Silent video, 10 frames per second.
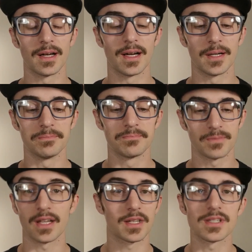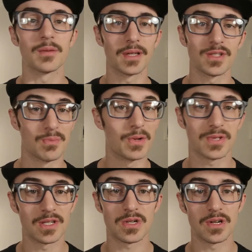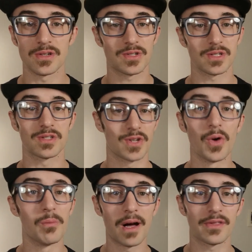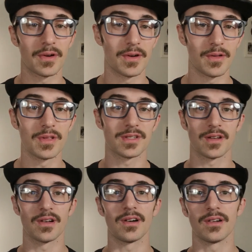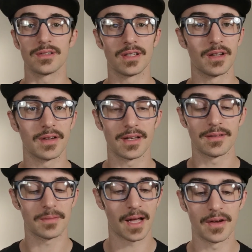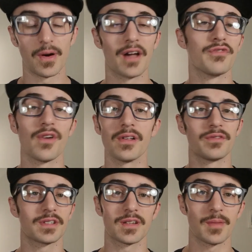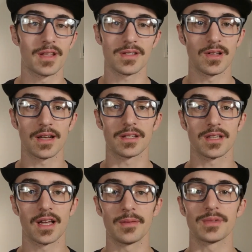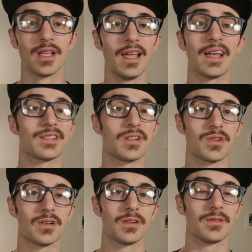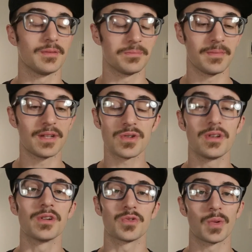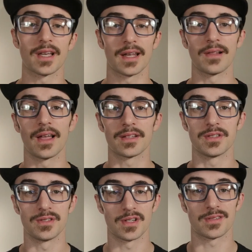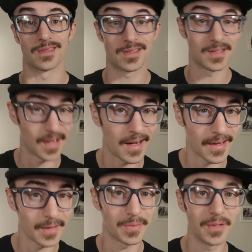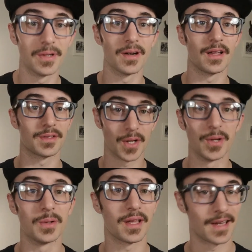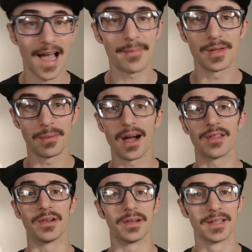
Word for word: Um, like I said, because most engineers just don't bother to do this at all, you know, and I know I've fallen victim to this a lot of the times as engineers engineers, we kind of like to just sit on our computer and code and not be bothered.